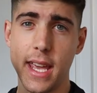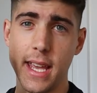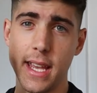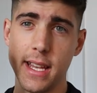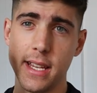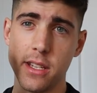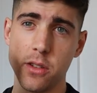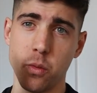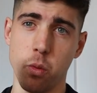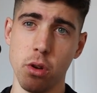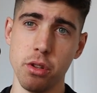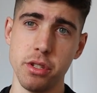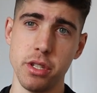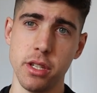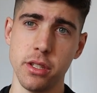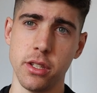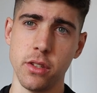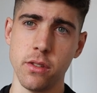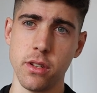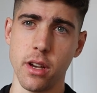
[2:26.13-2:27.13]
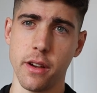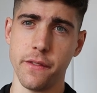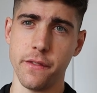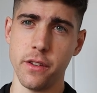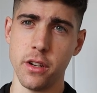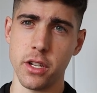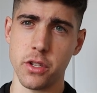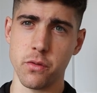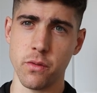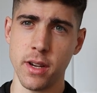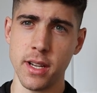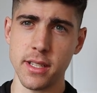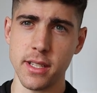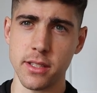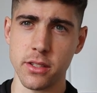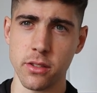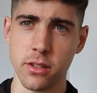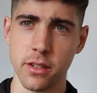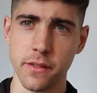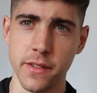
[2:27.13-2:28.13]
is once you do your first race,
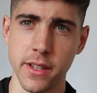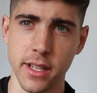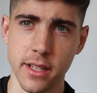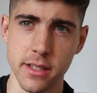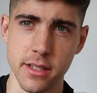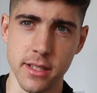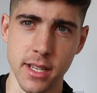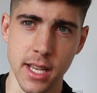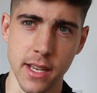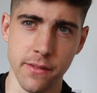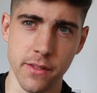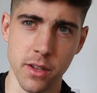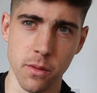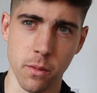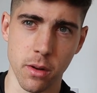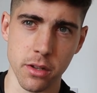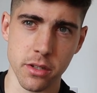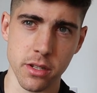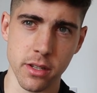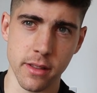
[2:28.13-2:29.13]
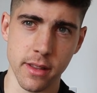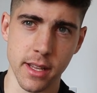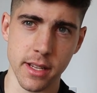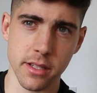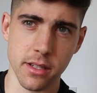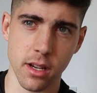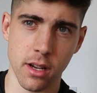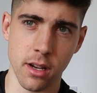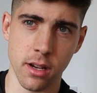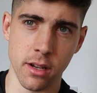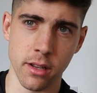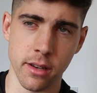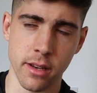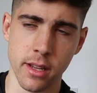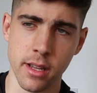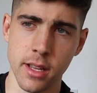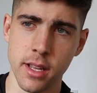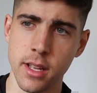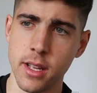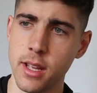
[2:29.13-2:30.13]
I don't know if you can see if you're watching this
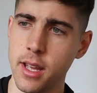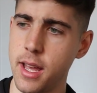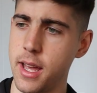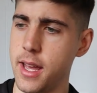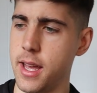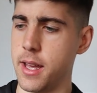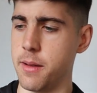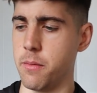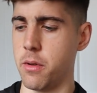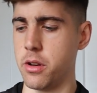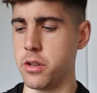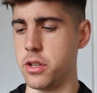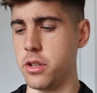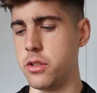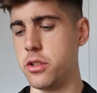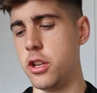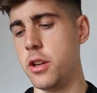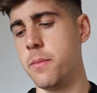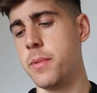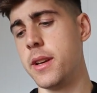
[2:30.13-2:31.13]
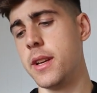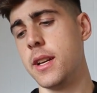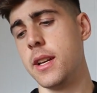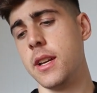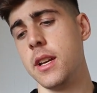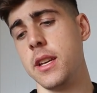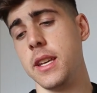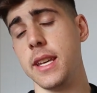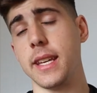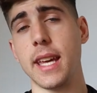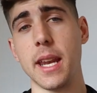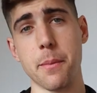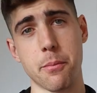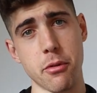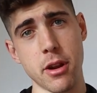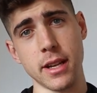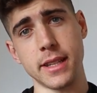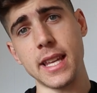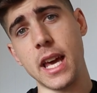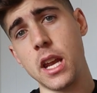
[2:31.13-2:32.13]
on YouTube, you get a
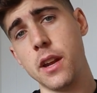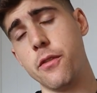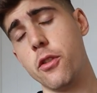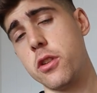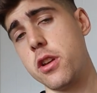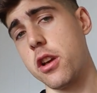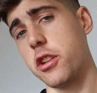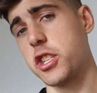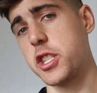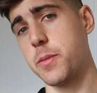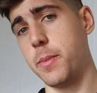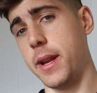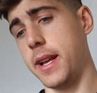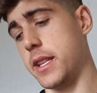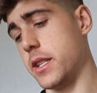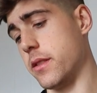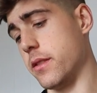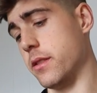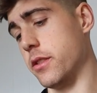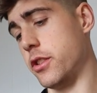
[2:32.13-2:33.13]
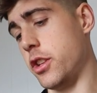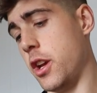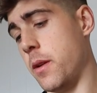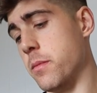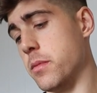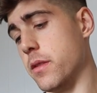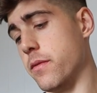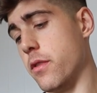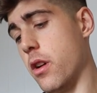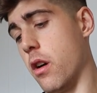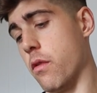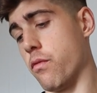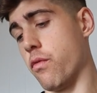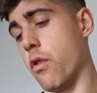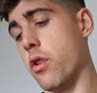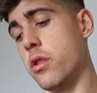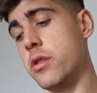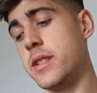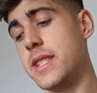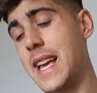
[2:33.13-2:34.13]
breakdown of all your splits in terms of your
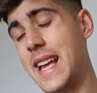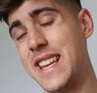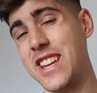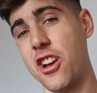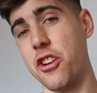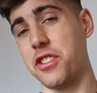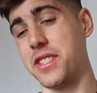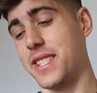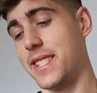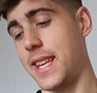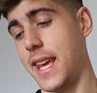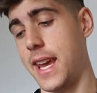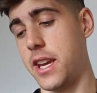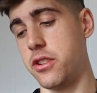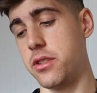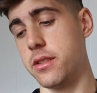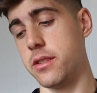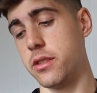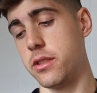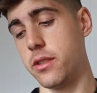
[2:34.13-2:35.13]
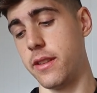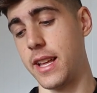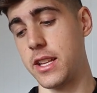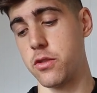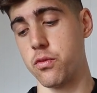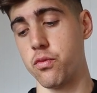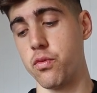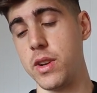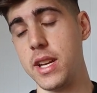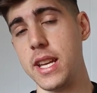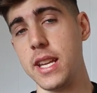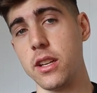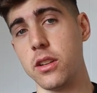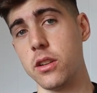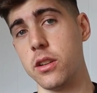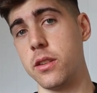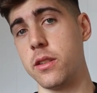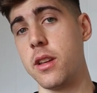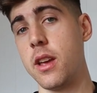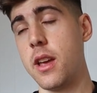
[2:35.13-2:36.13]
runs and your stations. So that's really
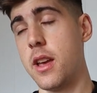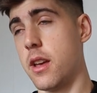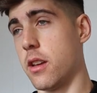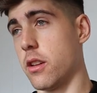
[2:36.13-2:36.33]
good